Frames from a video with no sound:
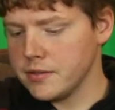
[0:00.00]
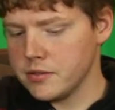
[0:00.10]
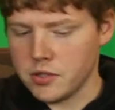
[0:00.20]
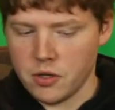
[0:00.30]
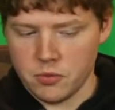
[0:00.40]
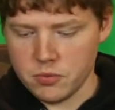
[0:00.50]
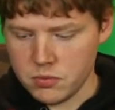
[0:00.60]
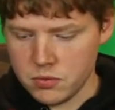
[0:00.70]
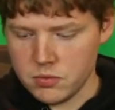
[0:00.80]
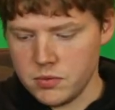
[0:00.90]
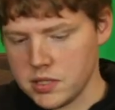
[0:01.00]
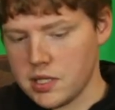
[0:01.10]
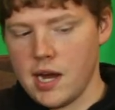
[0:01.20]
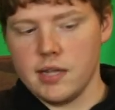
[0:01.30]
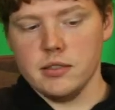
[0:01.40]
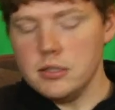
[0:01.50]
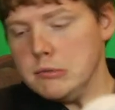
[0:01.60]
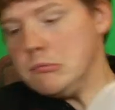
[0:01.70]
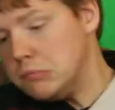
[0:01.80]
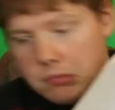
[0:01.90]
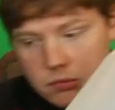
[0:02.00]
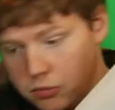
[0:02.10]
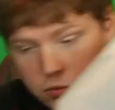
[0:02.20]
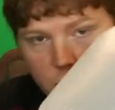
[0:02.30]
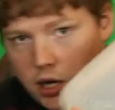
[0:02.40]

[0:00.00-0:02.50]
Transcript: So this guy, we